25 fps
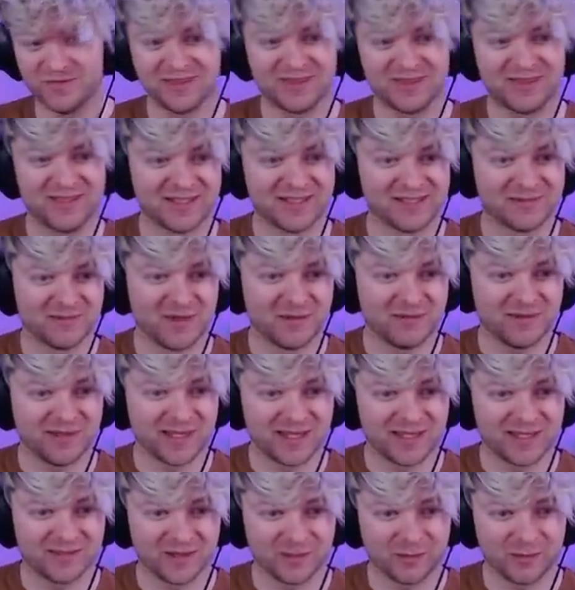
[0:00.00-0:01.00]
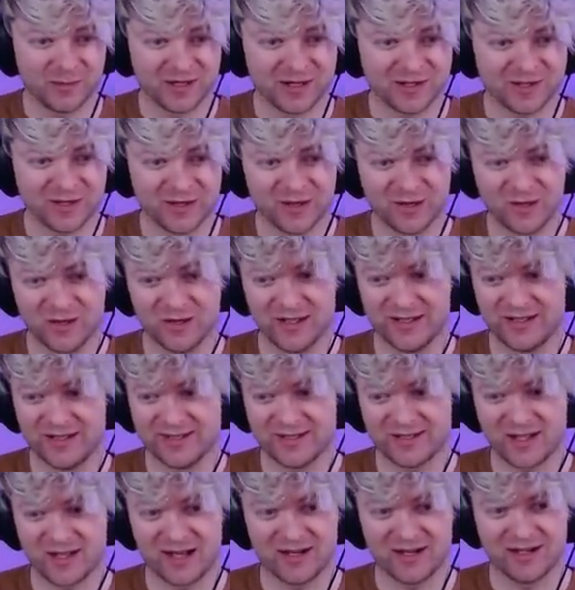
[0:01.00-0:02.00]
This might be the end of our watch. Oh, and he's
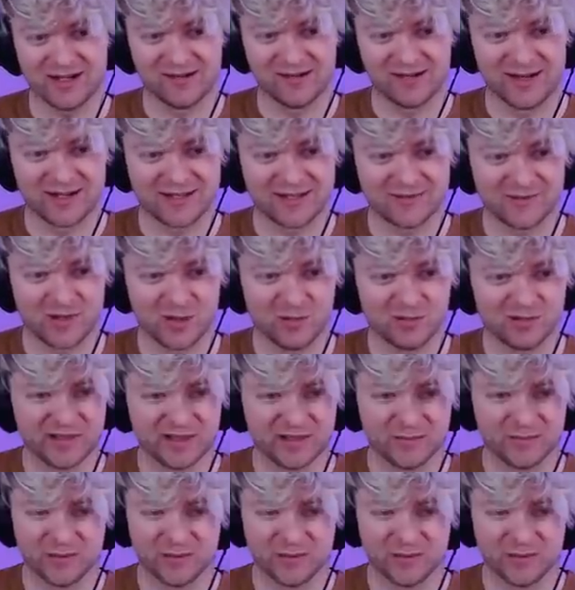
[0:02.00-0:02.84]
got an aggressive opening.